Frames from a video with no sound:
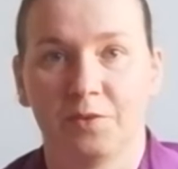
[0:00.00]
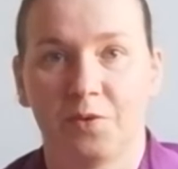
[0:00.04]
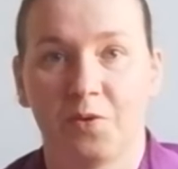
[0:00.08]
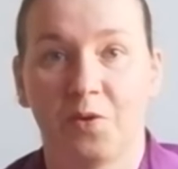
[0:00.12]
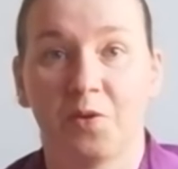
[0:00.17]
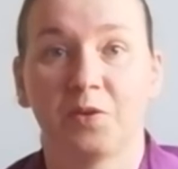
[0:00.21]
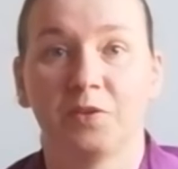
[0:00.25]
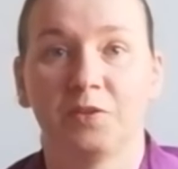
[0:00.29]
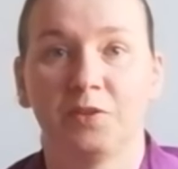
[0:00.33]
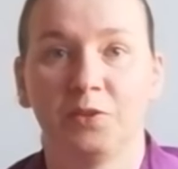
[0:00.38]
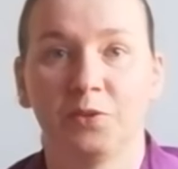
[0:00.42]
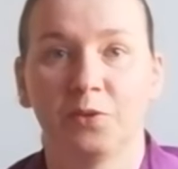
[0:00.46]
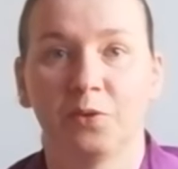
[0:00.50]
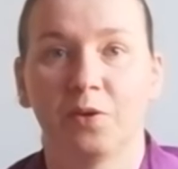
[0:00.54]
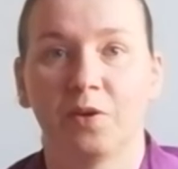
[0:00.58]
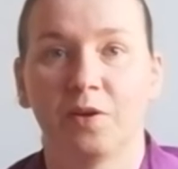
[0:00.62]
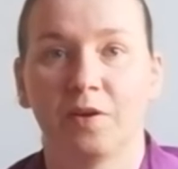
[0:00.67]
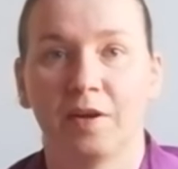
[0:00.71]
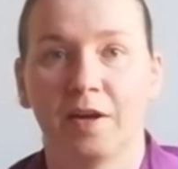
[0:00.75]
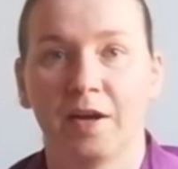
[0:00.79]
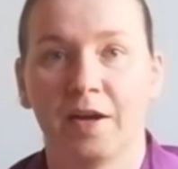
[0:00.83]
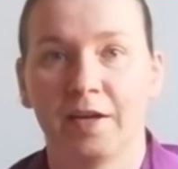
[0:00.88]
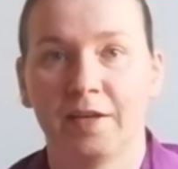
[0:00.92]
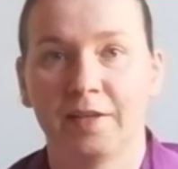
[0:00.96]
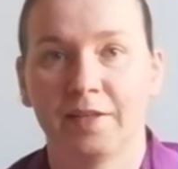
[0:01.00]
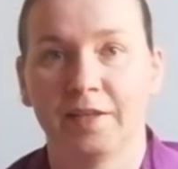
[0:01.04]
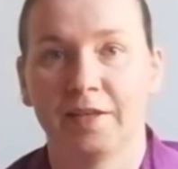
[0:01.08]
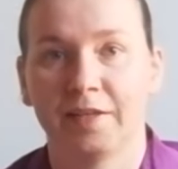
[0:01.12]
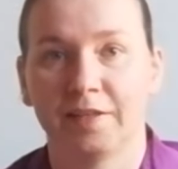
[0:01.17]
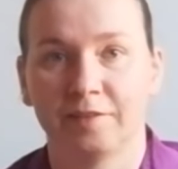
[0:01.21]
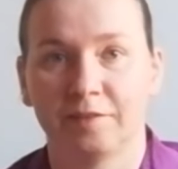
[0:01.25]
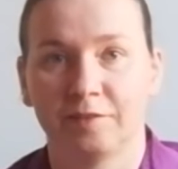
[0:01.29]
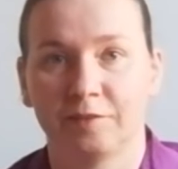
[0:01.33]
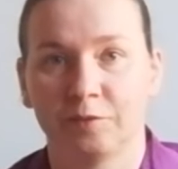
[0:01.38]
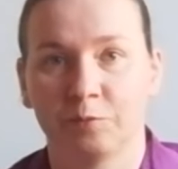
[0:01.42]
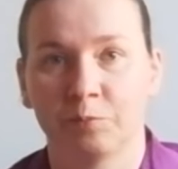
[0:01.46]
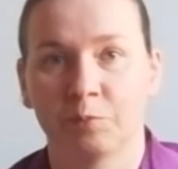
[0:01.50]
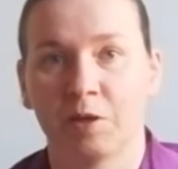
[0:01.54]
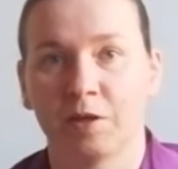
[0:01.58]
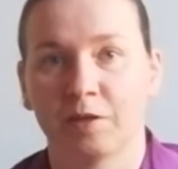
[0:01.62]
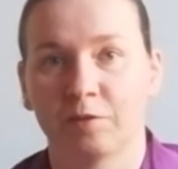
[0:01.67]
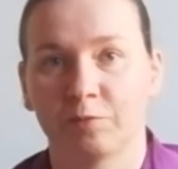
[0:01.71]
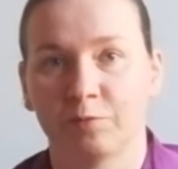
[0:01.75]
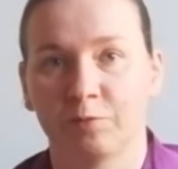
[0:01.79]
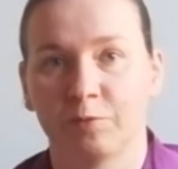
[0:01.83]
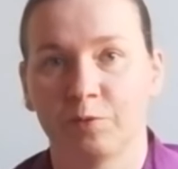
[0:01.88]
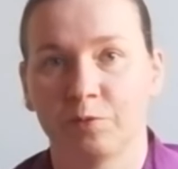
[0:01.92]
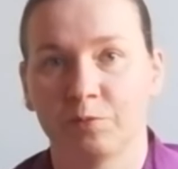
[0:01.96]
on your high-end
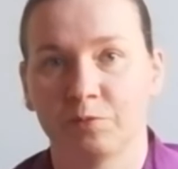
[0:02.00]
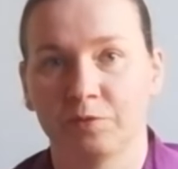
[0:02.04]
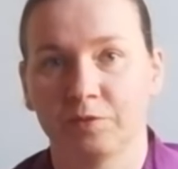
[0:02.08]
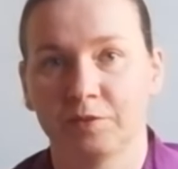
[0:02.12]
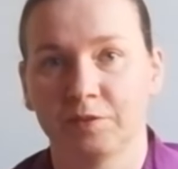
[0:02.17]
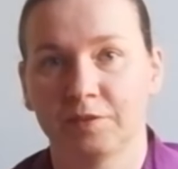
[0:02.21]
smartphone.